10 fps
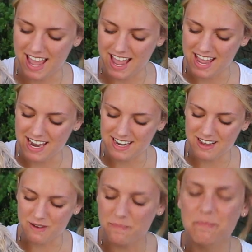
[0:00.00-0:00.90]

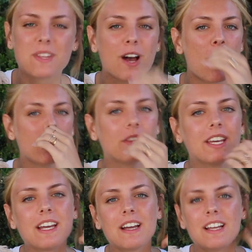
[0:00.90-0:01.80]
And the
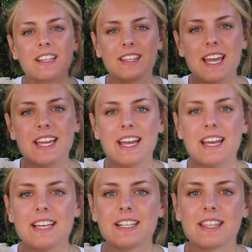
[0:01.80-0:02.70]
only thing
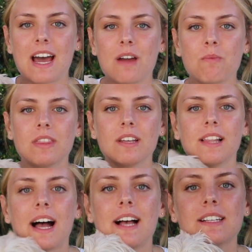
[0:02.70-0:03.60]
is that with the
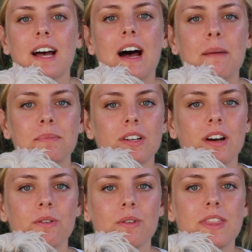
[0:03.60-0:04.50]
Lhasa
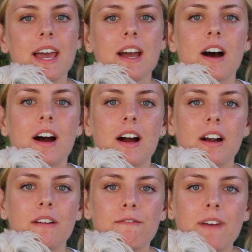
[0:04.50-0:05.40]
Apso, they
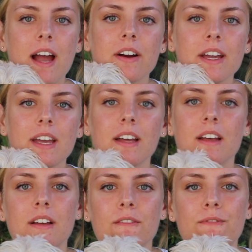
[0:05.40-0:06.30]
are very
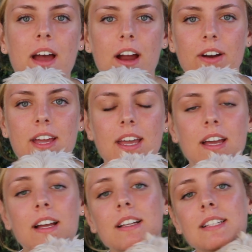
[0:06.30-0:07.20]

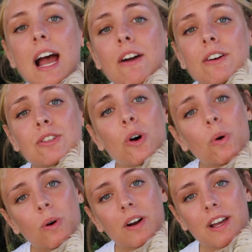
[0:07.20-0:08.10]

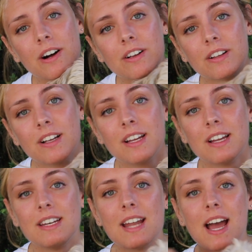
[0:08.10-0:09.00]
territorial.
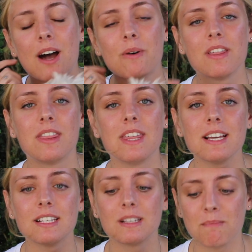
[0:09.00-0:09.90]
Now
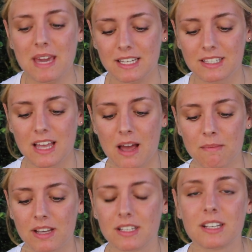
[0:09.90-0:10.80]
this makes
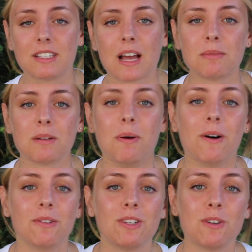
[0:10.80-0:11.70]
them
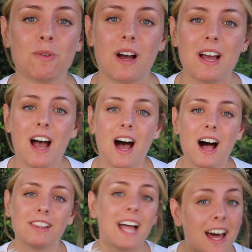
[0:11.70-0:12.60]
susceptible to
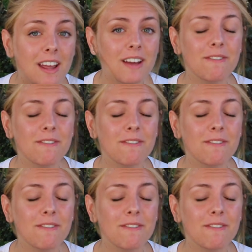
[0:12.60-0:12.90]
a lot